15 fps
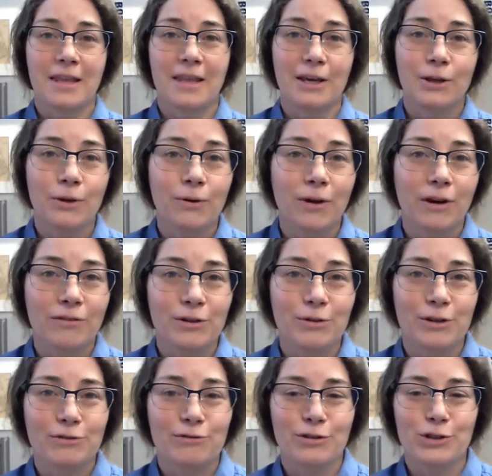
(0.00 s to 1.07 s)
Thank you
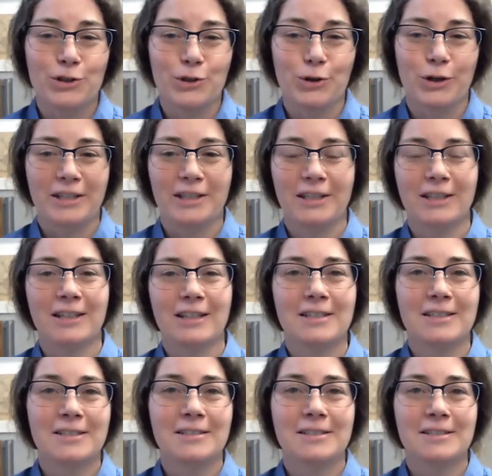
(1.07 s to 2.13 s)
everyone for joining
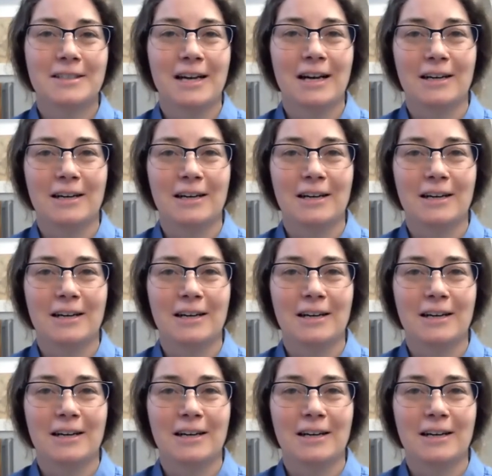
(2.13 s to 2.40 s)
us.